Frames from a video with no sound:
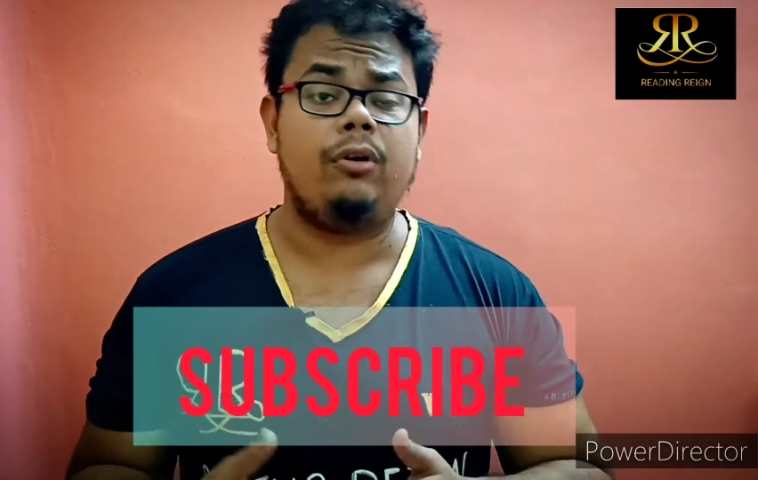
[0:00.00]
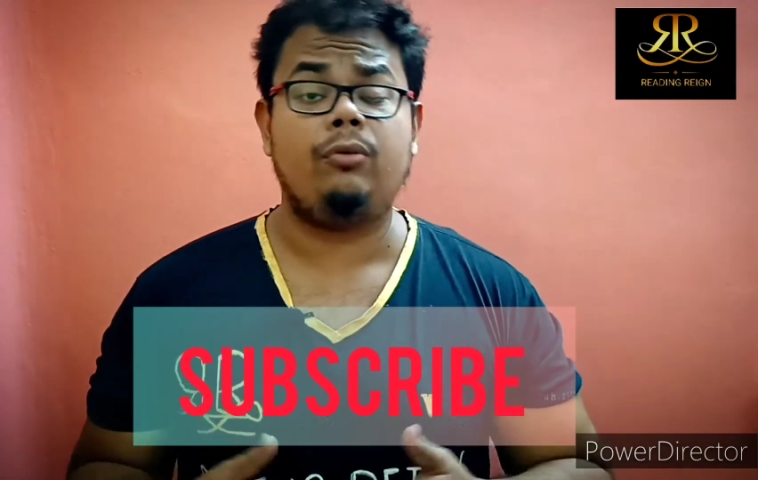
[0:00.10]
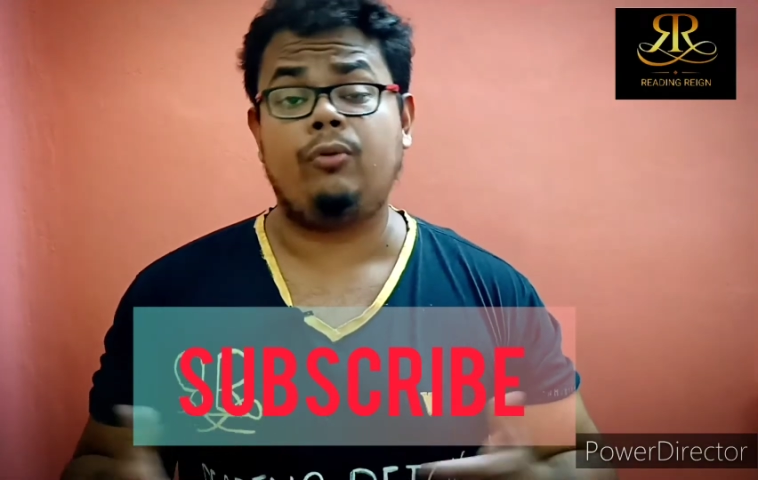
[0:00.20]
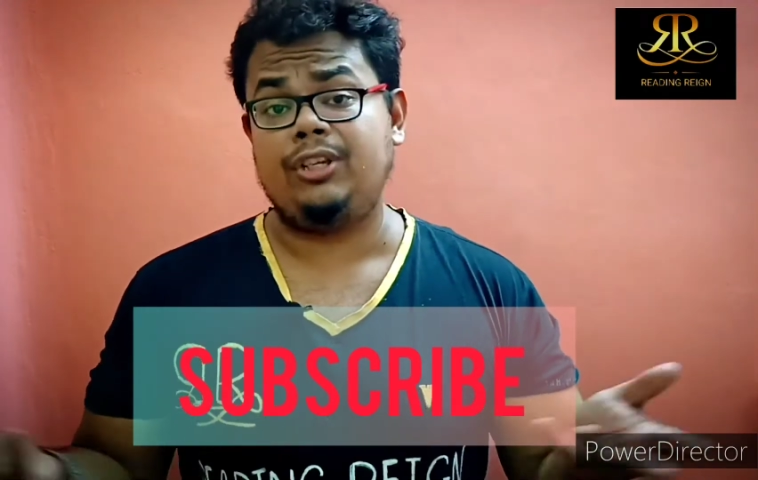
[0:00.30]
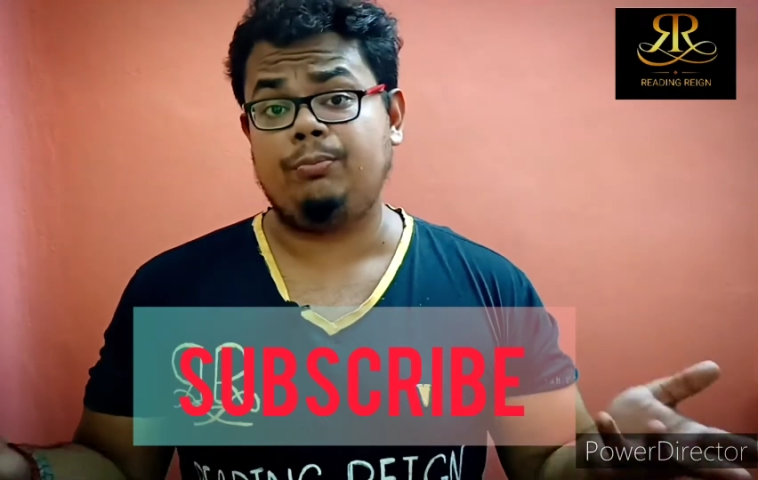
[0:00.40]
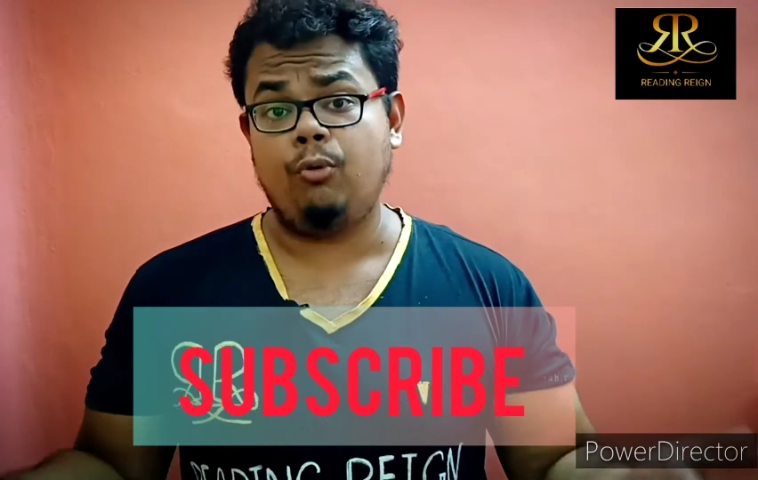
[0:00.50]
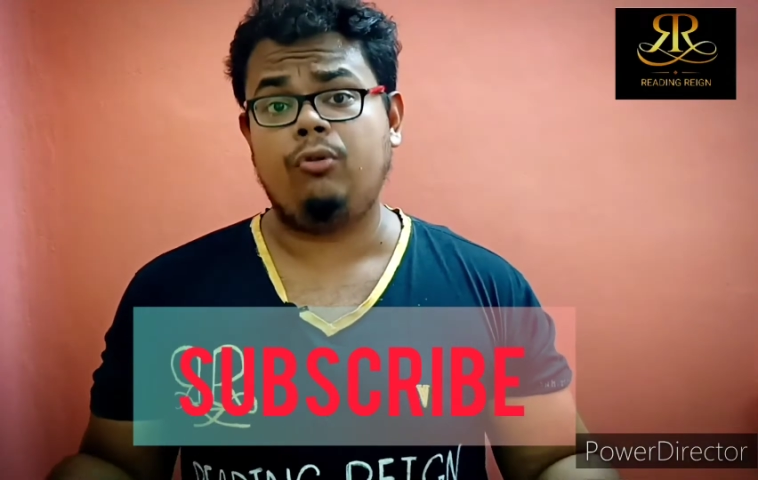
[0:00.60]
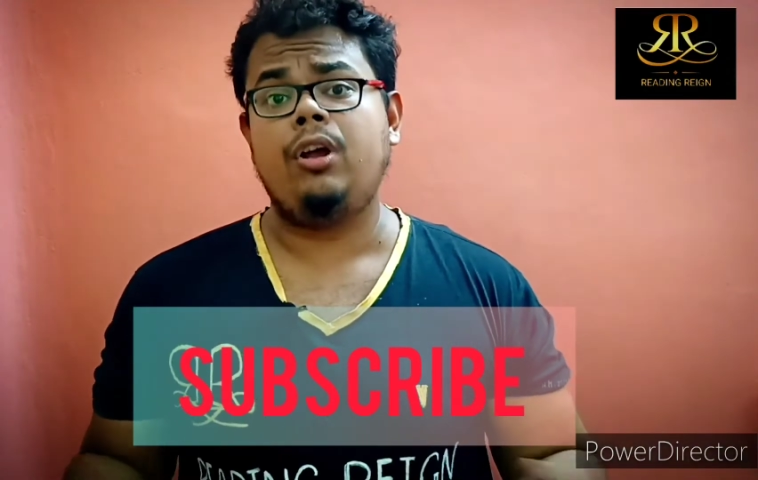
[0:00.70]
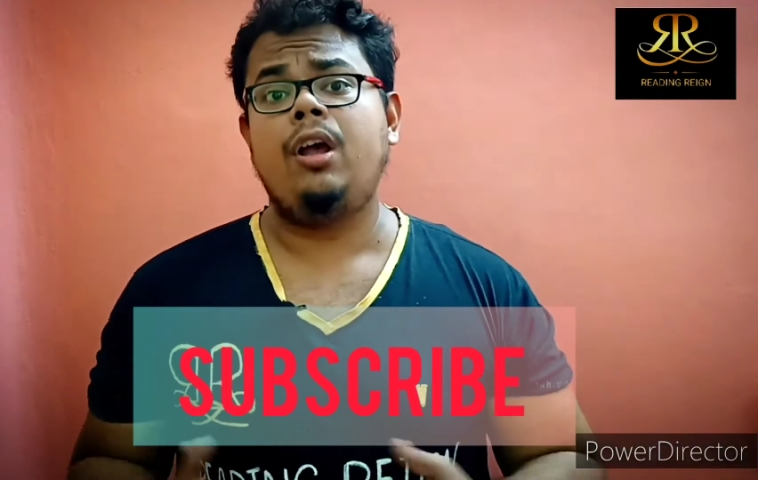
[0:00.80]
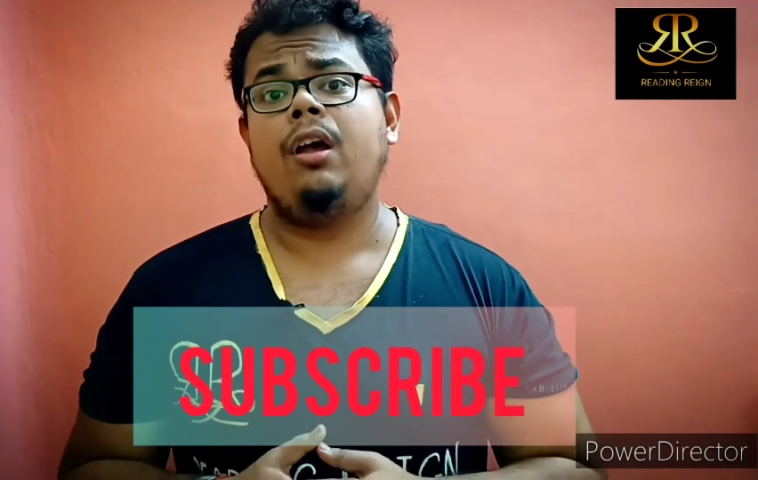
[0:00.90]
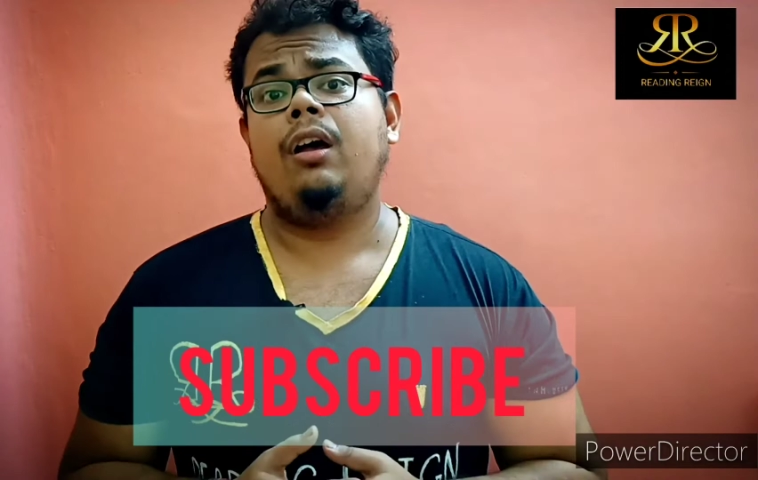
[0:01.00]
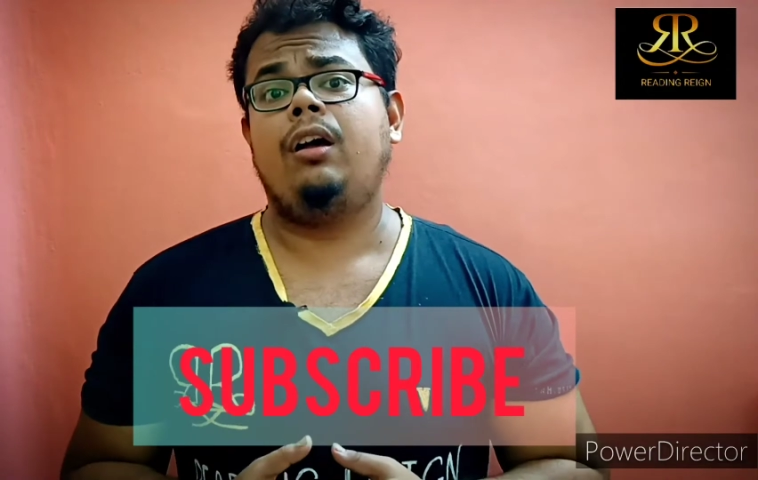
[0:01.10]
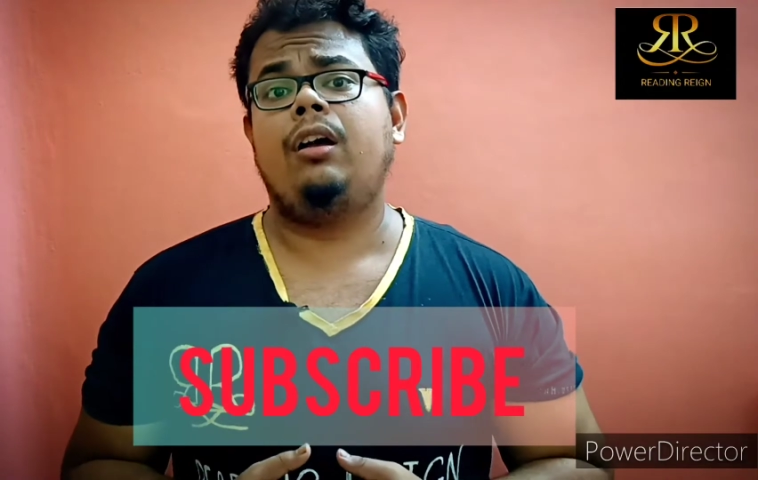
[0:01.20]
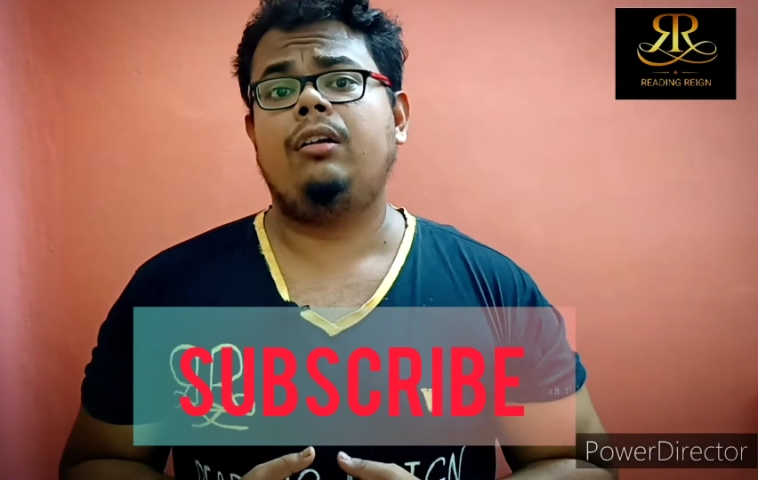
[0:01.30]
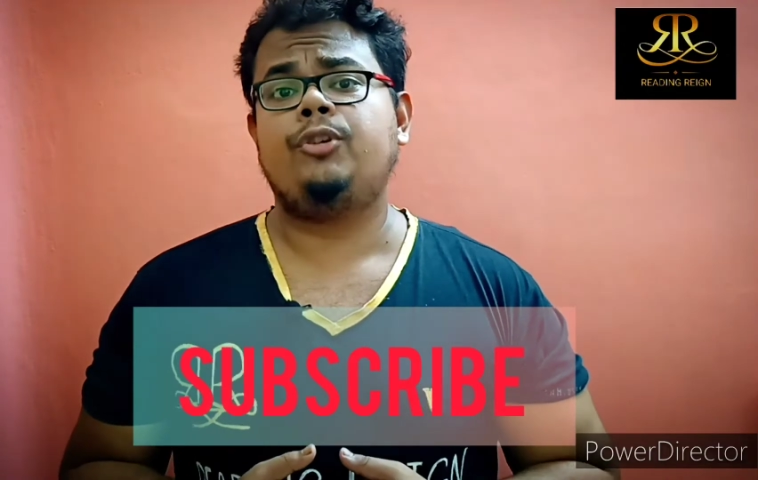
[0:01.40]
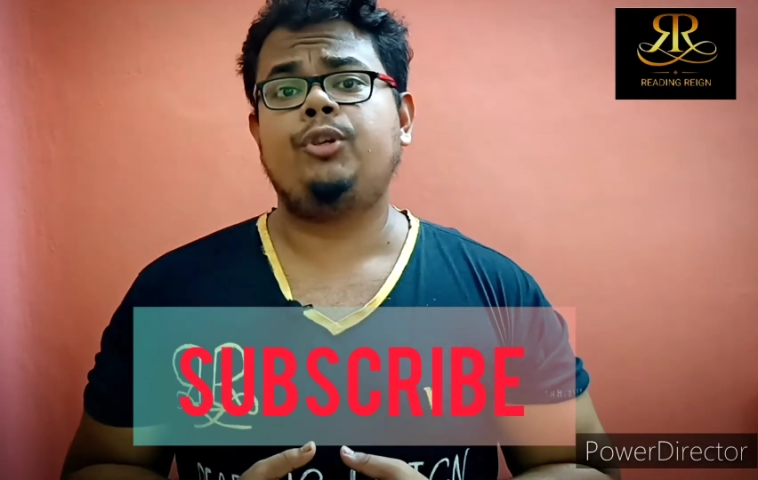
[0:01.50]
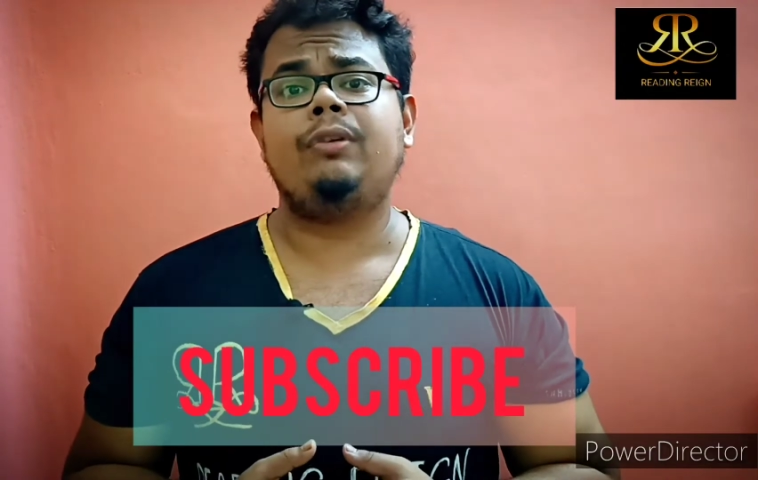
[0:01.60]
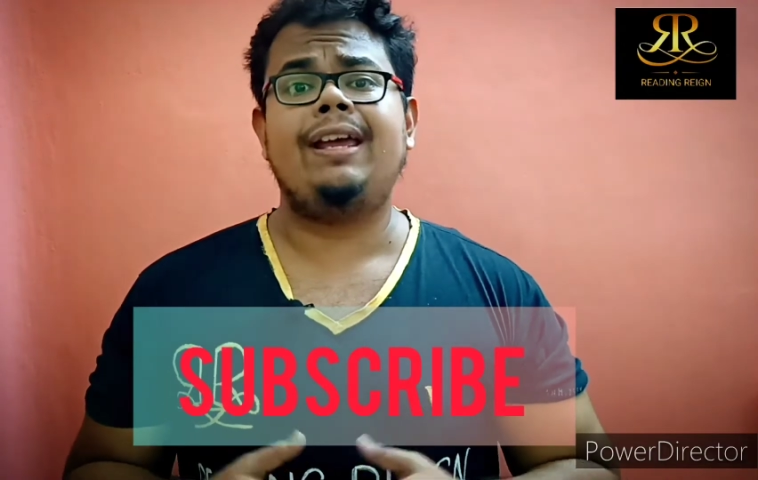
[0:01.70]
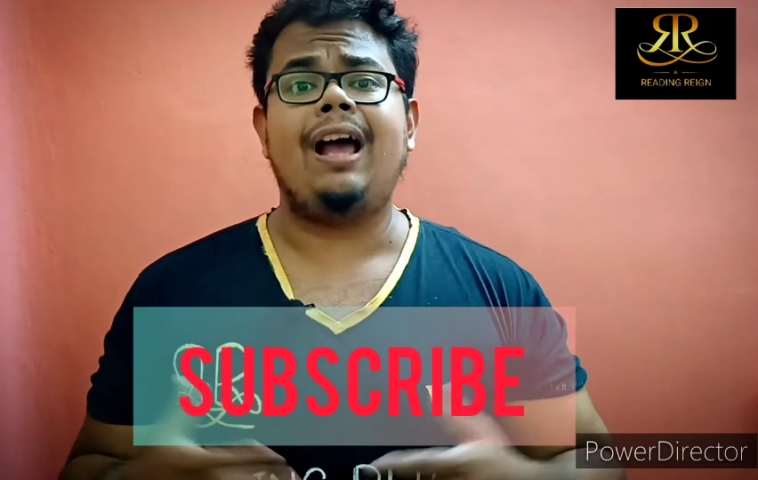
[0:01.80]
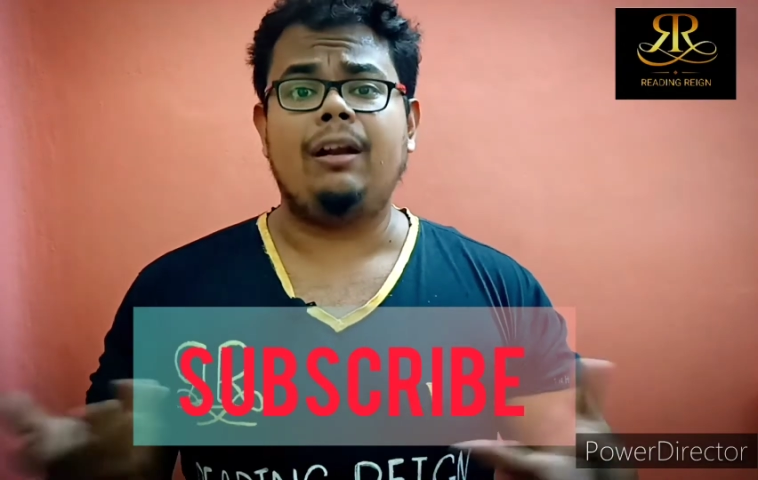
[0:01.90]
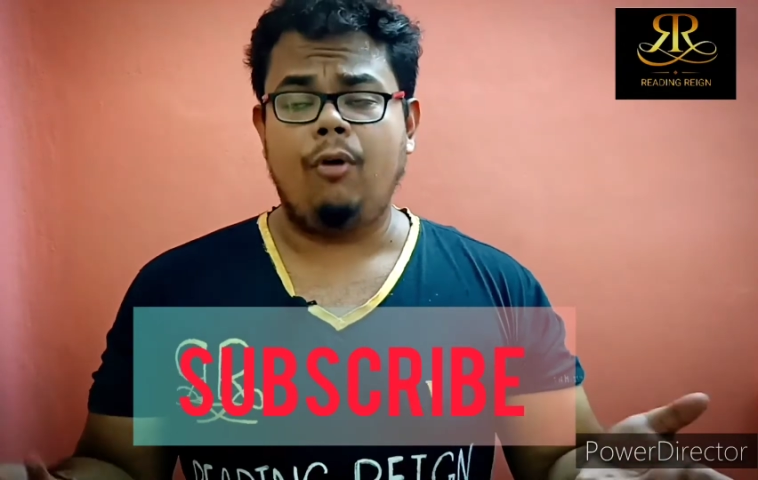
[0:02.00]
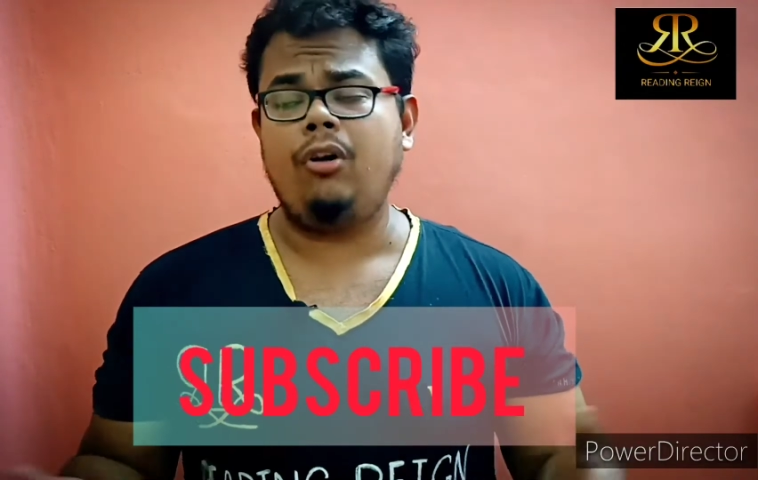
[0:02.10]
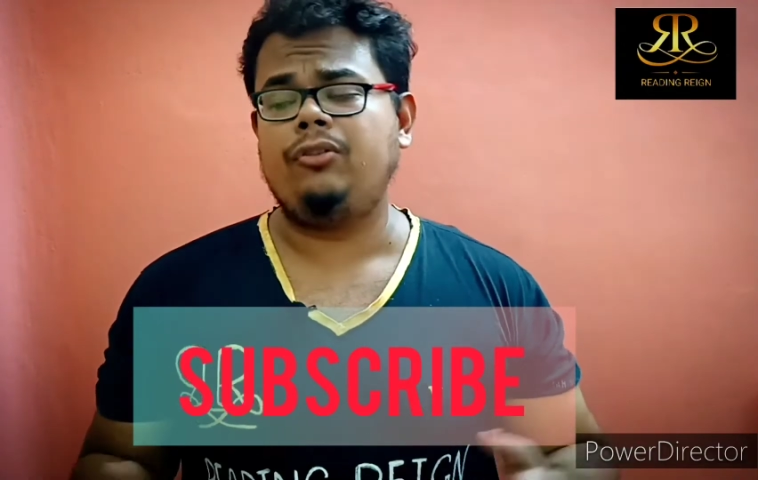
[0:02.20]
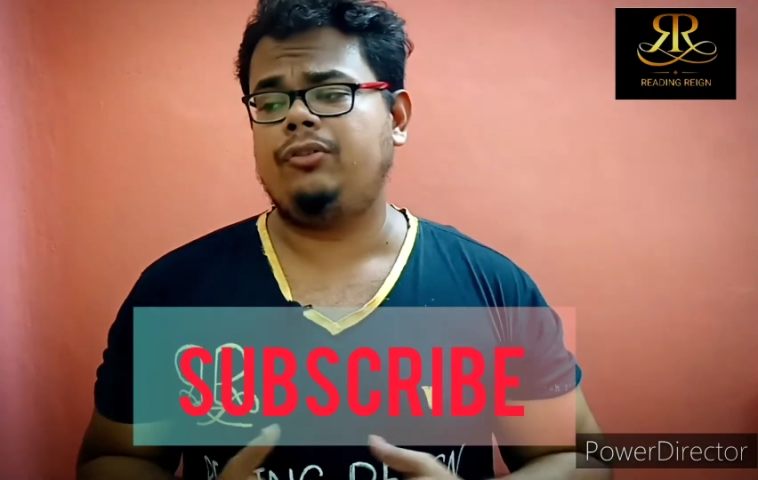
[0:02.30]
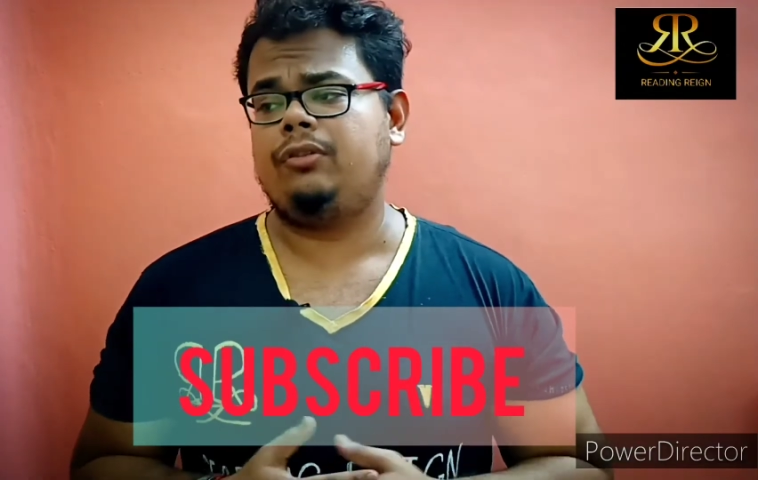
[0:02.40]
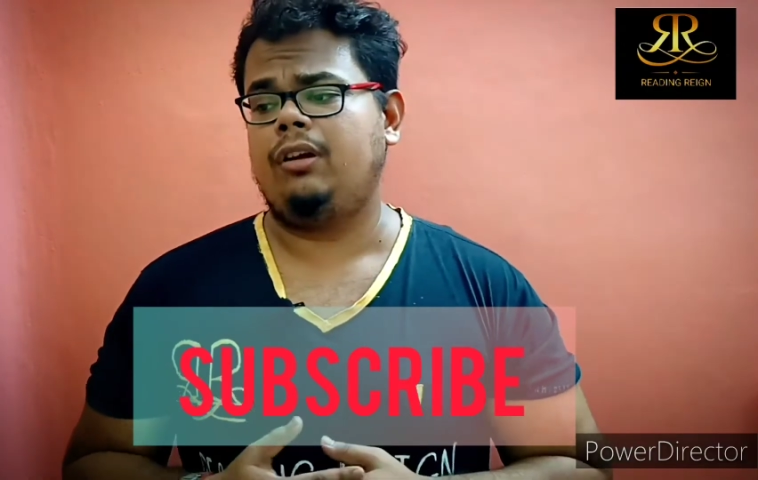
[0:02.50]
or which book should I unbox.